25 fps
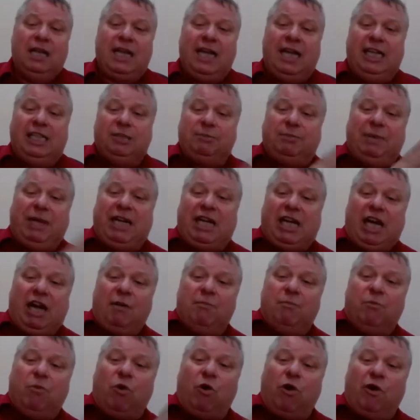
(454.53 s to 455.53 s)
things
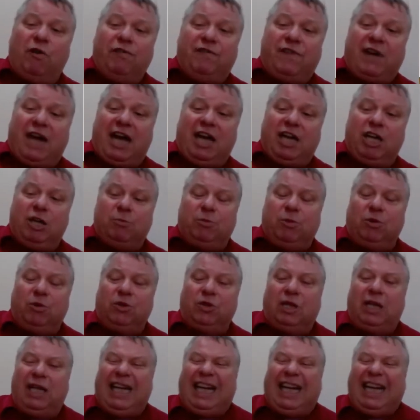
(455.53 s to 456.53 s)
become more valuable
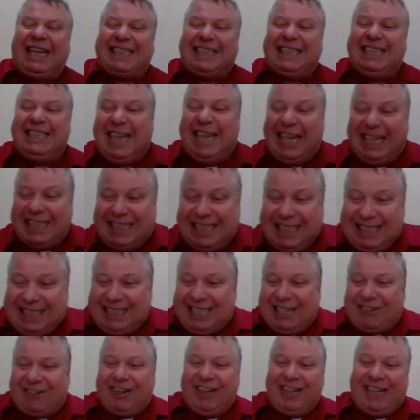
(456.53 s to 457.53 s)
the less
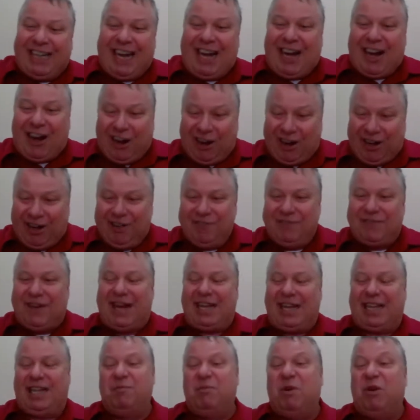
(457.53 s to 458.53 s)
necessary they are. In
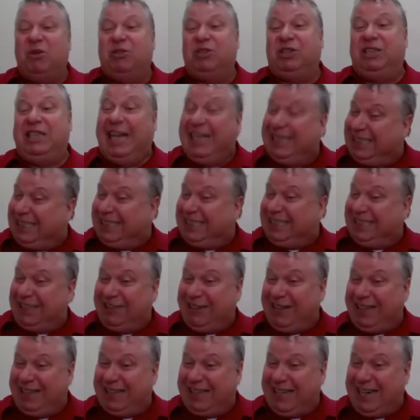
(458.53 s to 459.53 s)
fact, the most
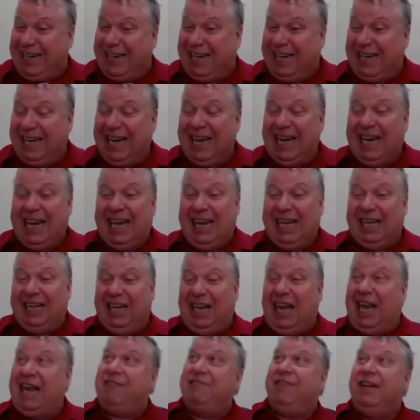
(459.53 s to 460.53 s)
necessary thing in
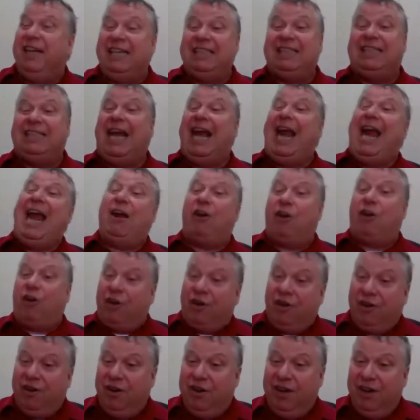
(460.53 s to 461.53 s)
life is
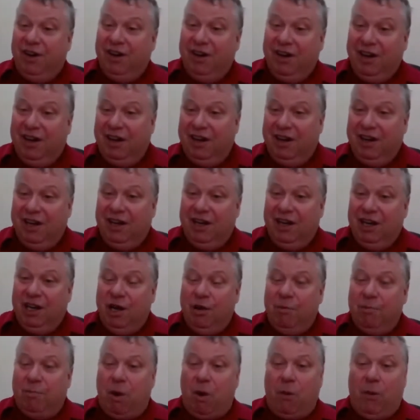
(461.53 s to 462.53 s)
air.
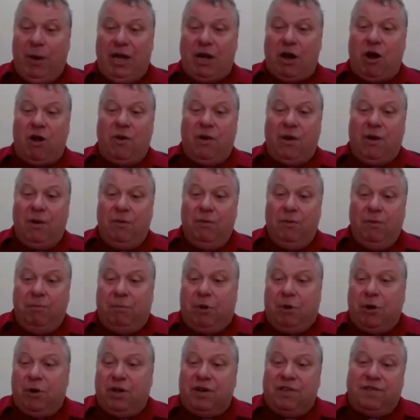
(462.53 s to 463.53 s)
But we don't
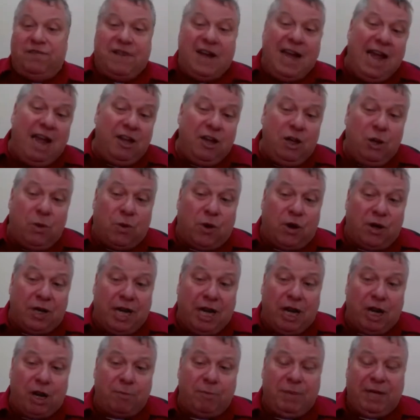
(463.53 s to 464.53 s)
put a value on
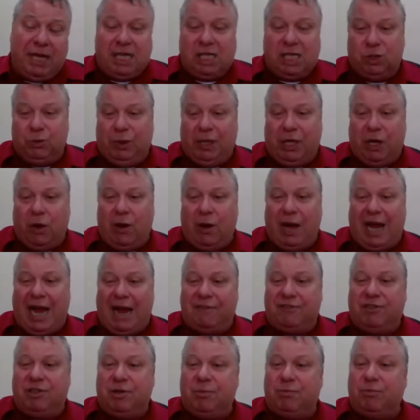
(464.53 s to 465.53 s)
air because we don't
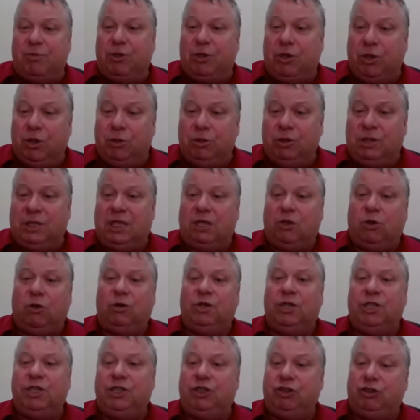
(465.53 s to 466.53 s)
have to produce it or
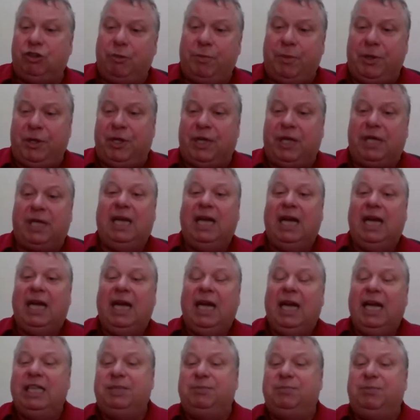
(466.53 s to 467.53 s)
distribute it.
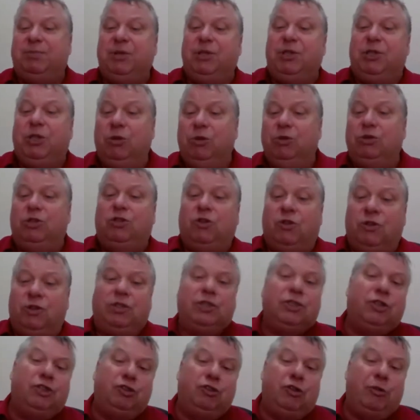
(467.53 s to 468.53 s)
It's produced or
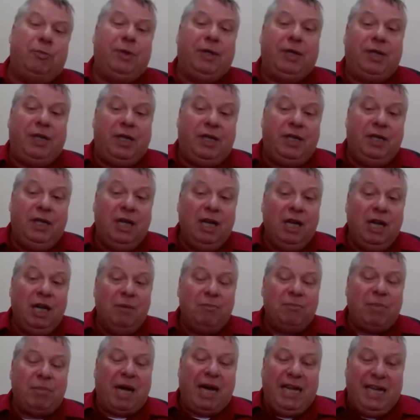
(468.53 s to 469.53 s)
distributed
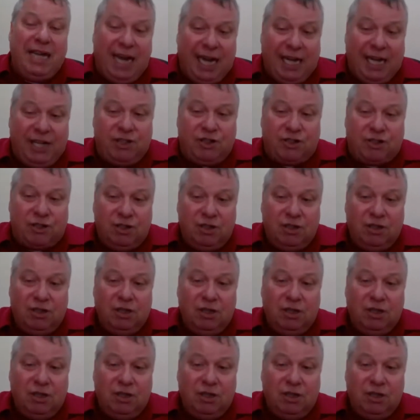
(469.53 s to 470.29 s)
by nature.